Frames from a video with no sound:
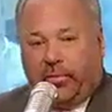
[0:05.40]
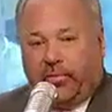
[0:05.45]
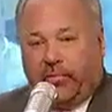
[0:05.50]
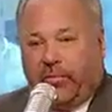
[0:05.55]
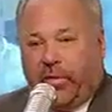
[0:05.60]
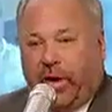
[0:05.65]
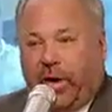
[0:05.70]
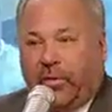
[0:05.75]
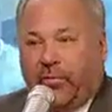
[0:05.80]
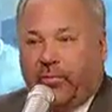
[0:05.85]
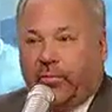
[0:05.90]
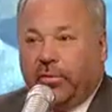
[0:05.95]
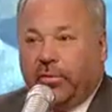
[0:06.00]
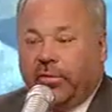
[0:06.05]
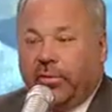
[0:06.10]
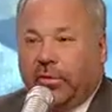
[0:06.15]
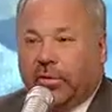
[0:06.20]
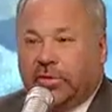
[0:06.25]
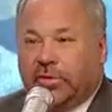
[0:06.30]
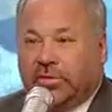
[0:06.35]
involved with
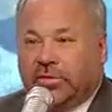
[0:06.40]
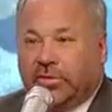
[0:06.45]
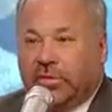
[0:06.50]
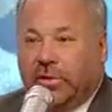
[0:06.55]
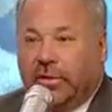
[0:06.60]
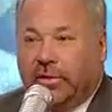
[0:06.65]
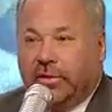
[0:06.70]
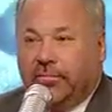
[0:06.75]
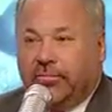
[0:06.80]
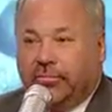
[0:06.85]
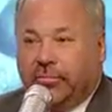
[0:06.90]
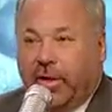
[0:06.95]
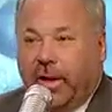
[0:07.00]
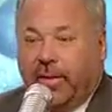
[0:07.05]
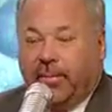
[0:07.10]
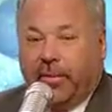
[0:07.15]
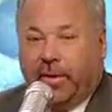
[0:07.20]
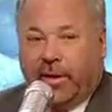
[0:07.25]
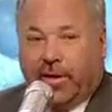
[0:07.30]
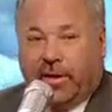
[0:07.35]
this
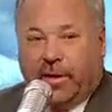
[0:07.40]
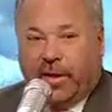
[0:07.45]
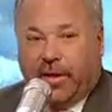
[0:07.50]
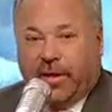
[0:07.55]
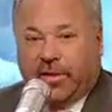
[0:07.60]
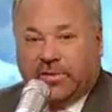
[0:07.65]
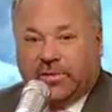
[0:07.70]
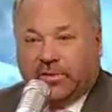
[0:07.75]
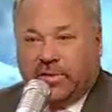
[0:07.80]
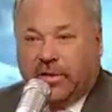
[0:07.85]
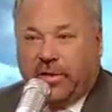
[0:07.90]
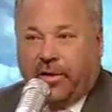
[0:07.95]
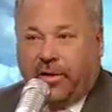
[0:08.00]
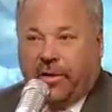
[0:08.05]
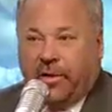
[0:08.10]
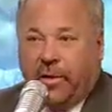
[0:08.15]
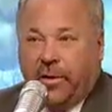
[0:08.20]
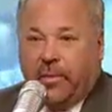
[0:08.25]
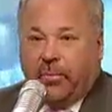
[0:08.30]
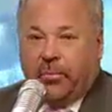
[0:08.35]
Dominic case there.
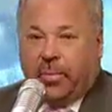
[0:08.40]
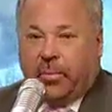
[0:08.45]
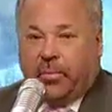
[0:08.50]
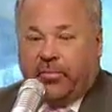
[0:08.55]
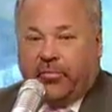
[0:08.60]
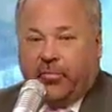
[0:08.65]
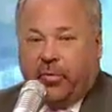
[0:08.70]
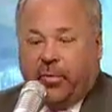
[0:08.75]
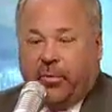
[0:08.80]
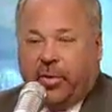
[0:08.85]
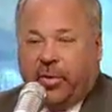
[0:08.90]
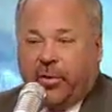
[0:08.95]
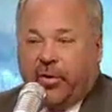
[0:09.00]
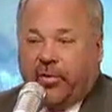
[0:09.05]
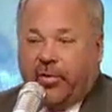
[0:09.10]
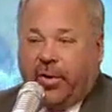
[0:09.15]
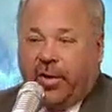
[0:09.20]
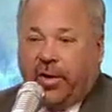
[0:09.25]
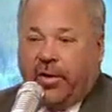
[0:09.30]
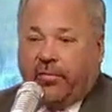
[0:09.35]
But before we
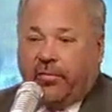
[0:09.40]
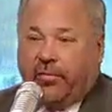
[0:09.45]
go there,